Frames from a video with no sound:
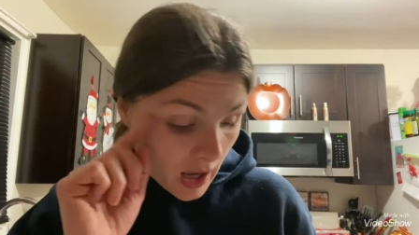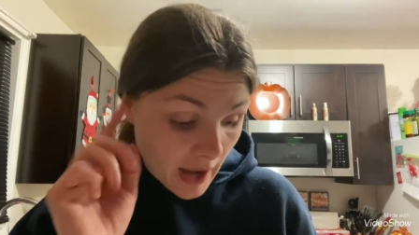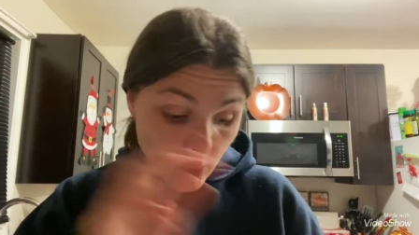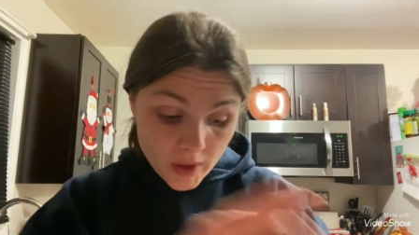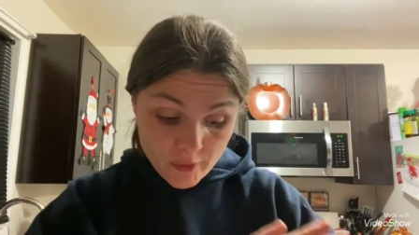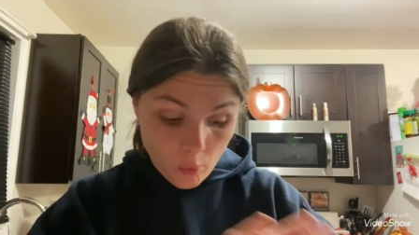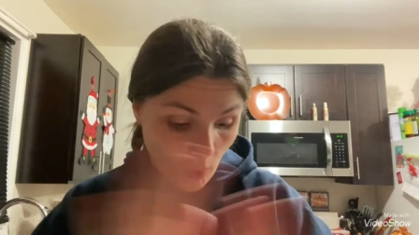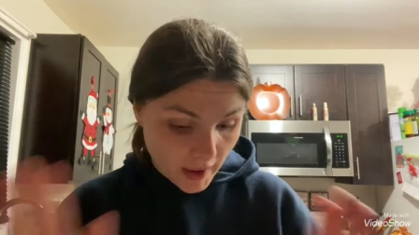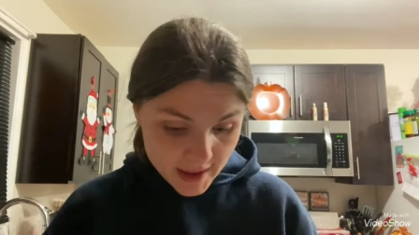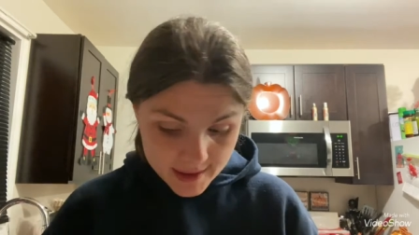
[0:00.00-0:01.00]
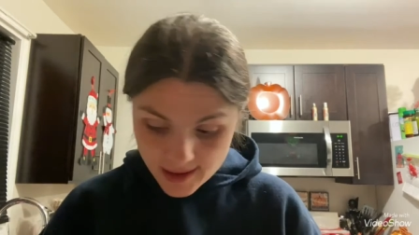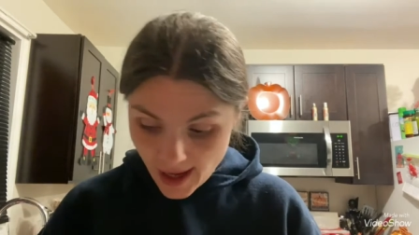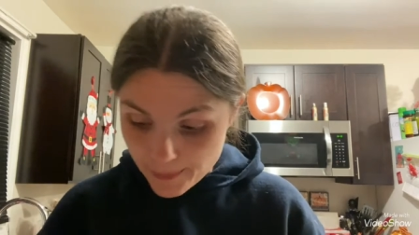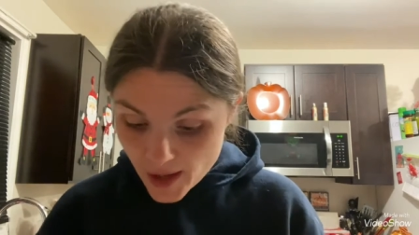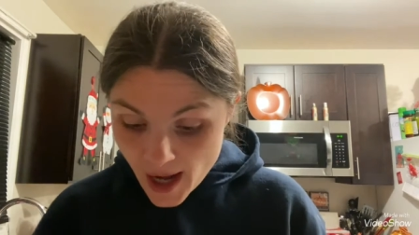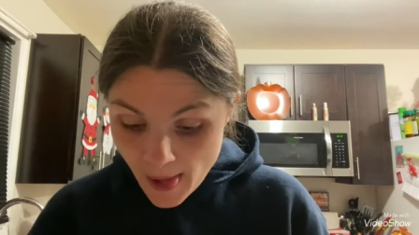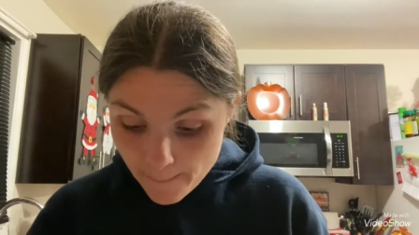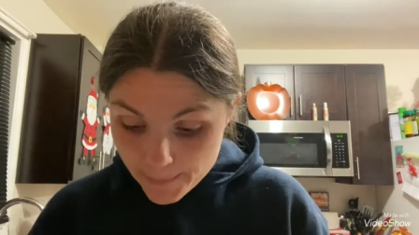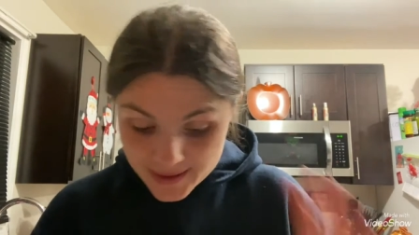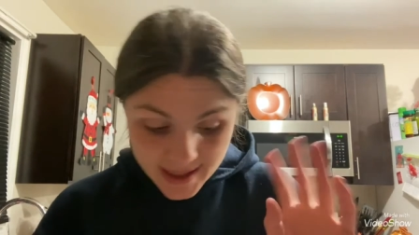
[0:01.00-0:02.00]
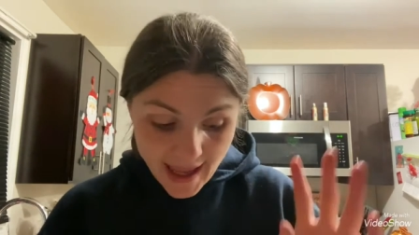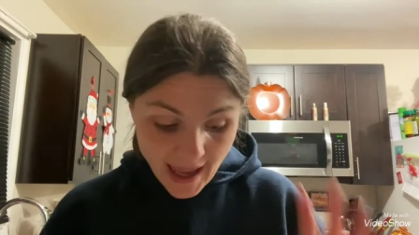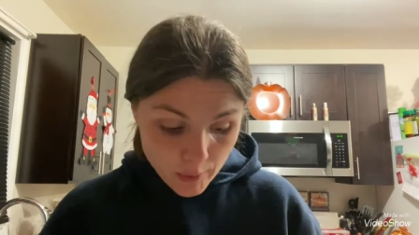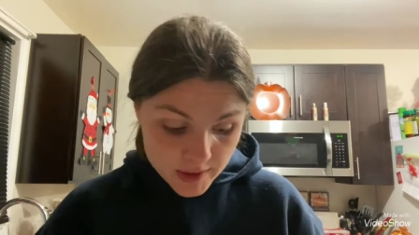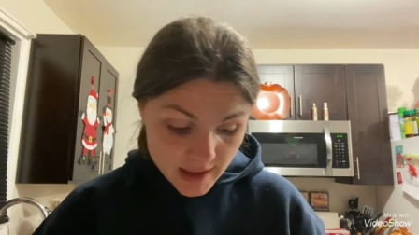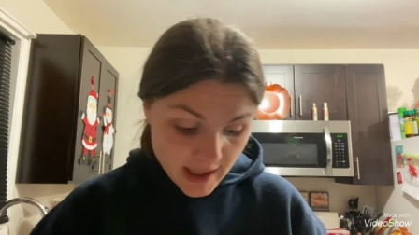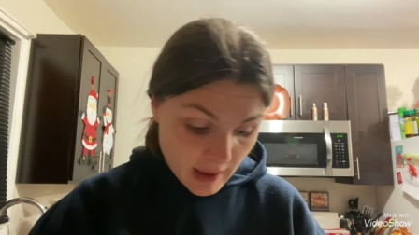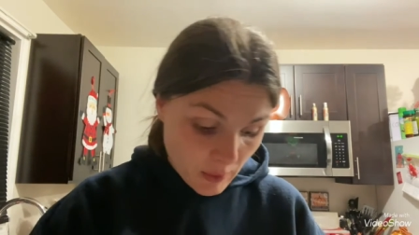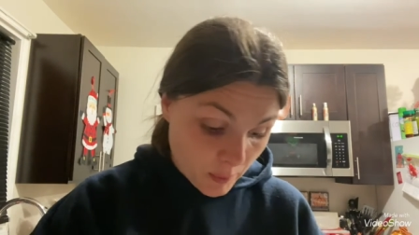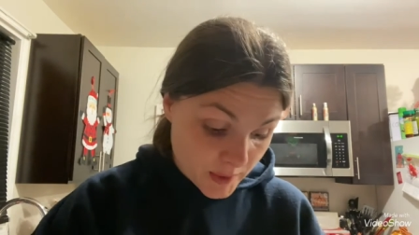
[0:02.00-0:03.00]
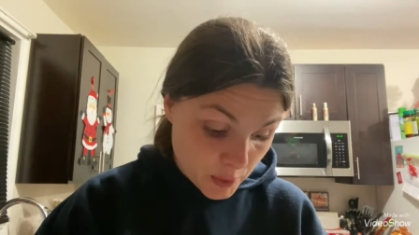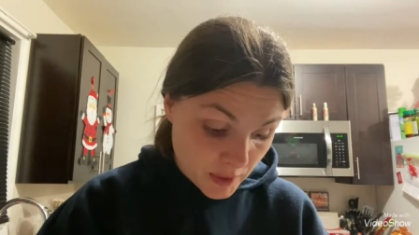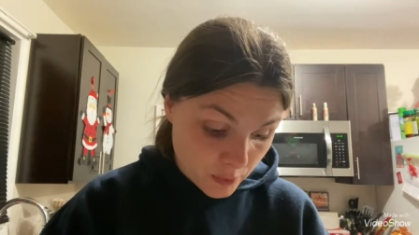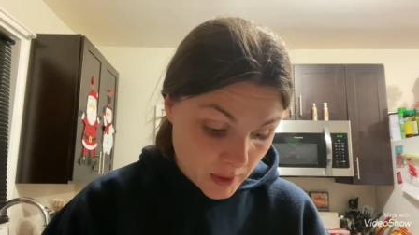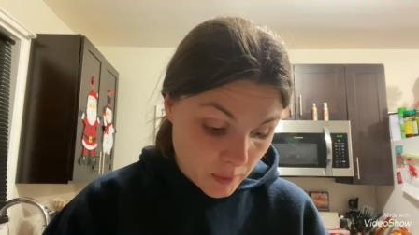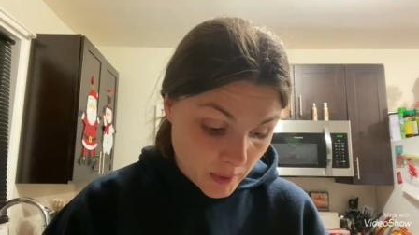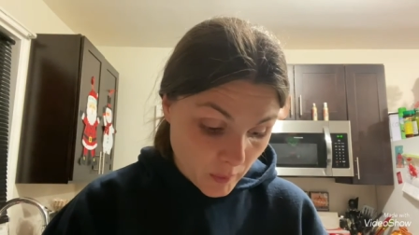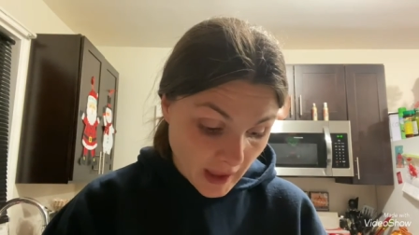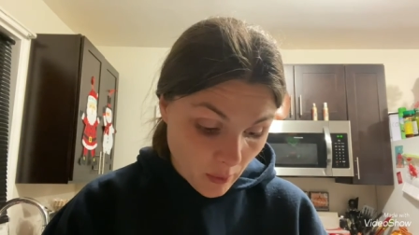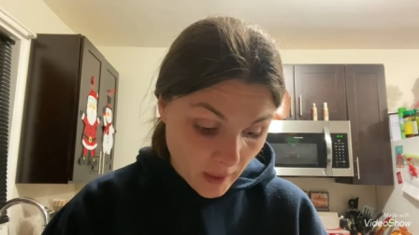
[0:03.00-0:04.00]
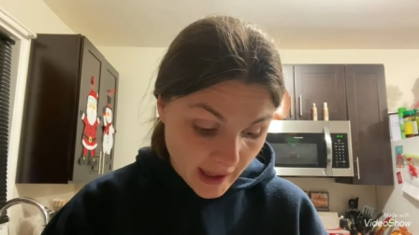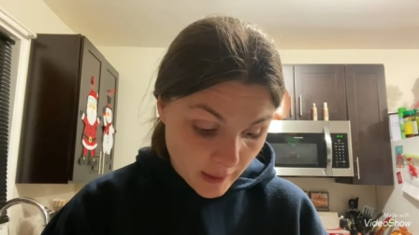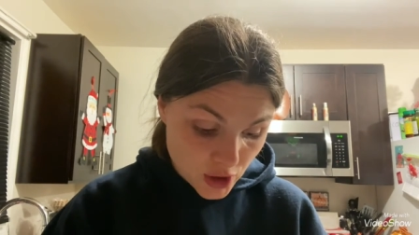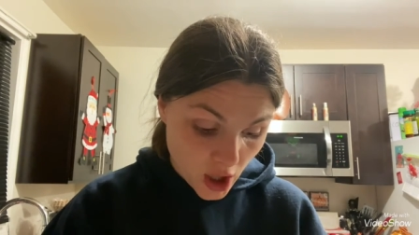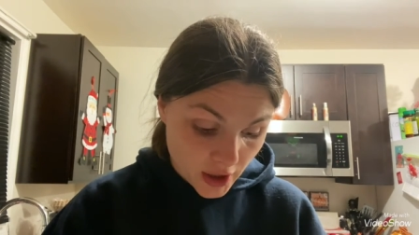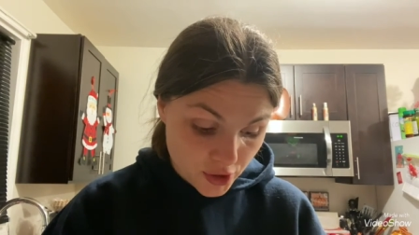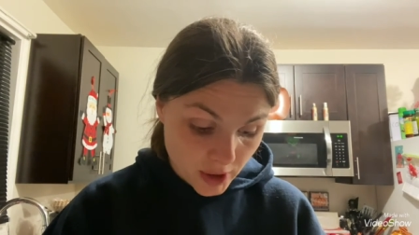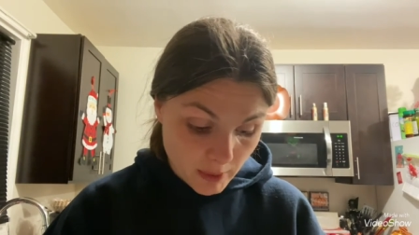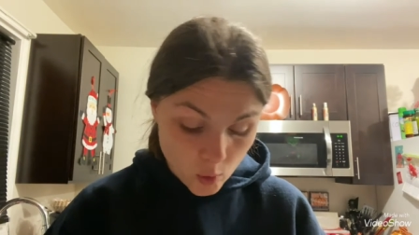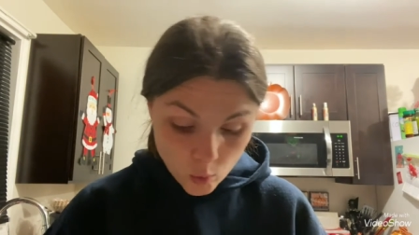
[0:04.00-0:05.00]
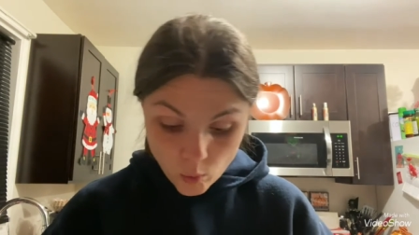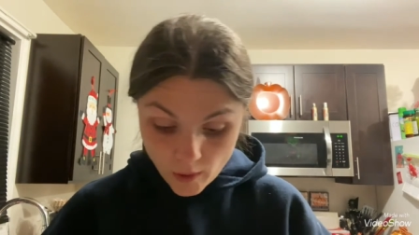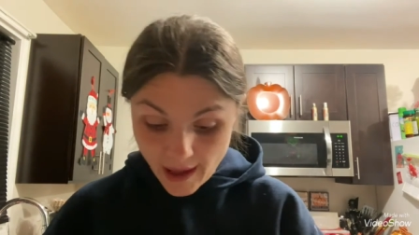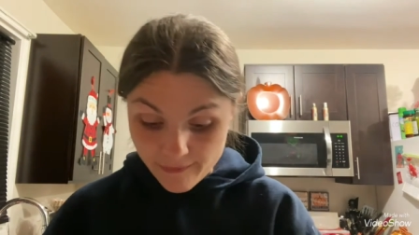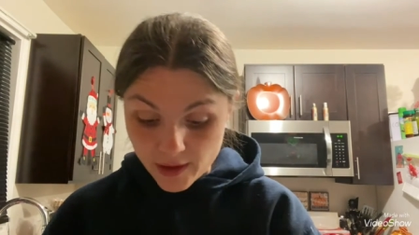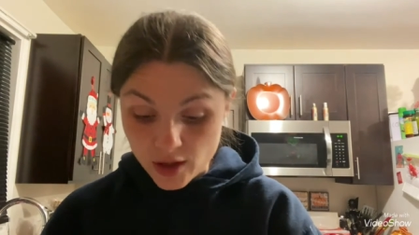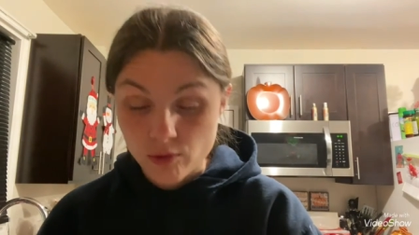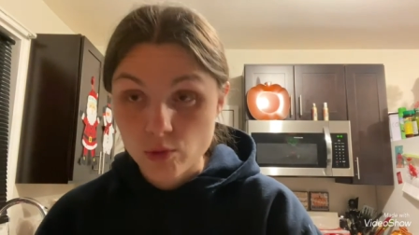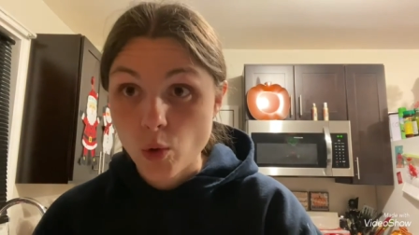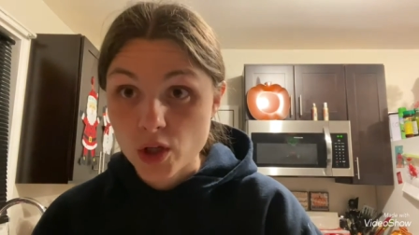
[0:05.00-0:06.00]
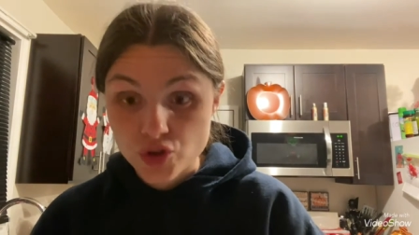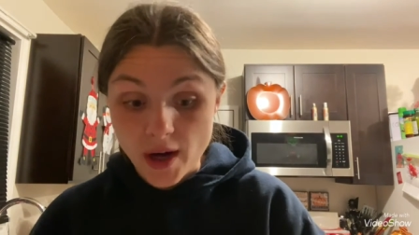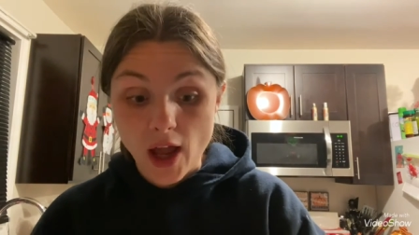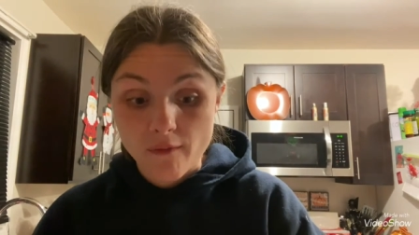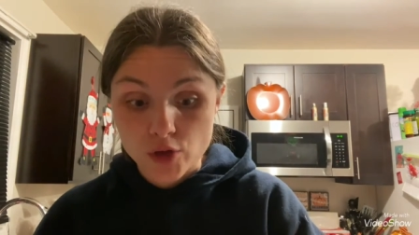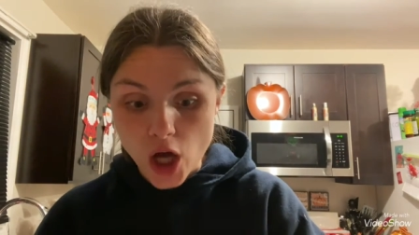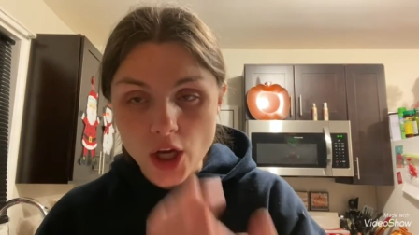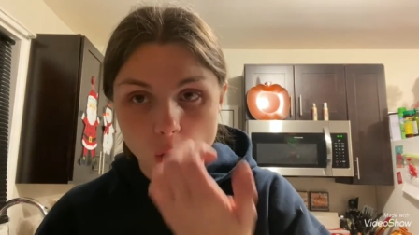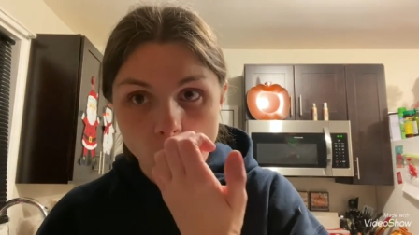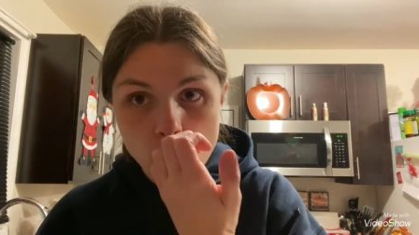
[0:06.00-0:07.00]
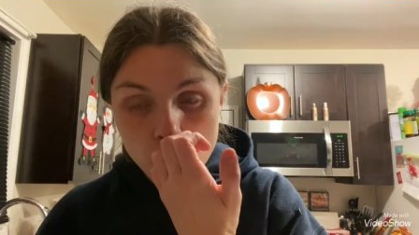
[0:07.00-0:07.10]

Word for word: I don't even want to get into that. But today I was like, what was with, we were, when I, and I was talking to her about having Logan try avocado.